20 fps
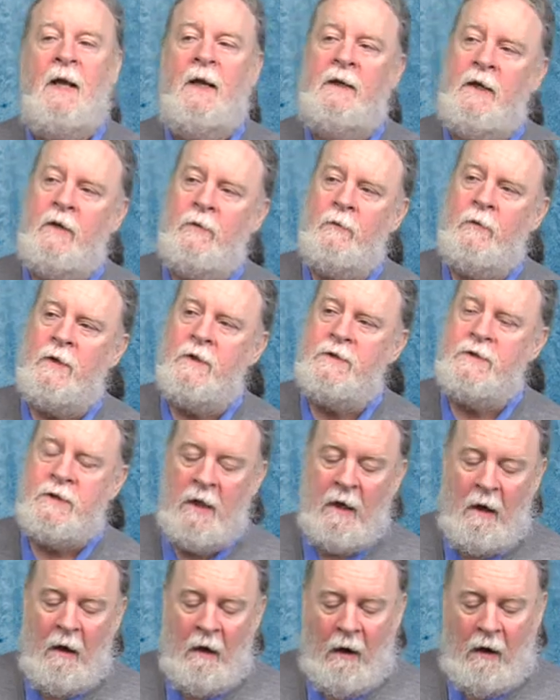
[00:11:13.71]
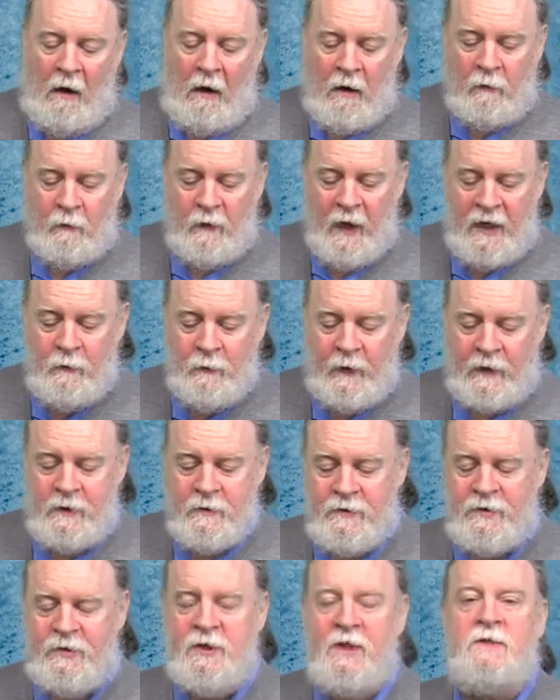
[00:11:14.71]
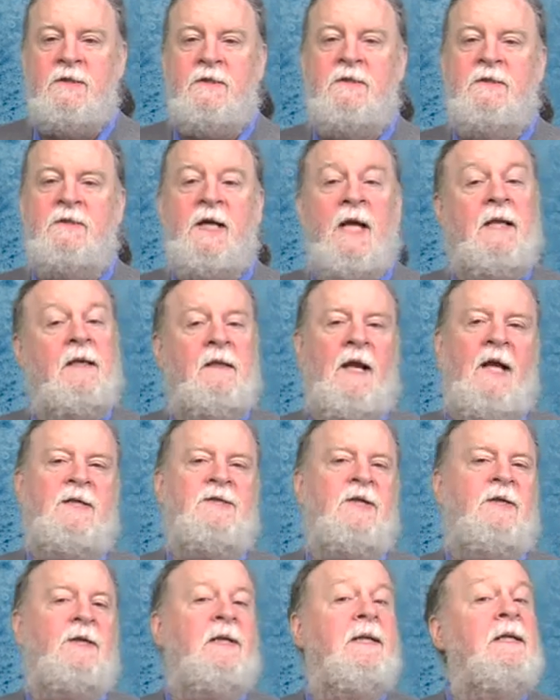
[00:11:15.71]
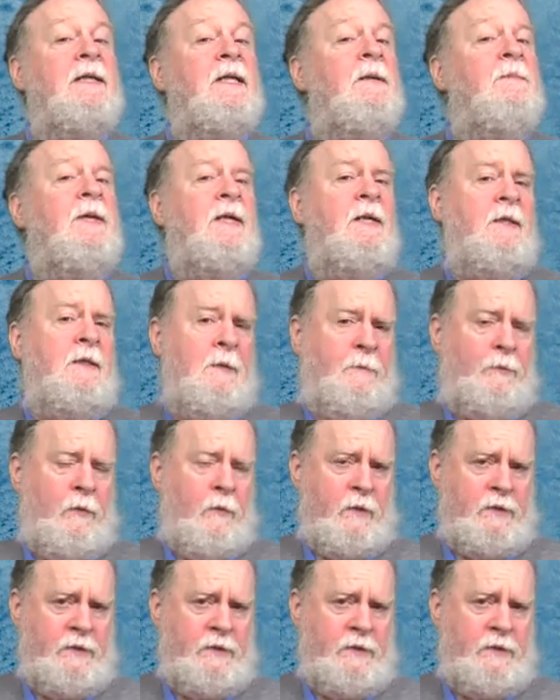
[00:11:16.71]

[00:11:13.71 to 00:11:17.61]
In other words, our right wingers just psychologically limited the poor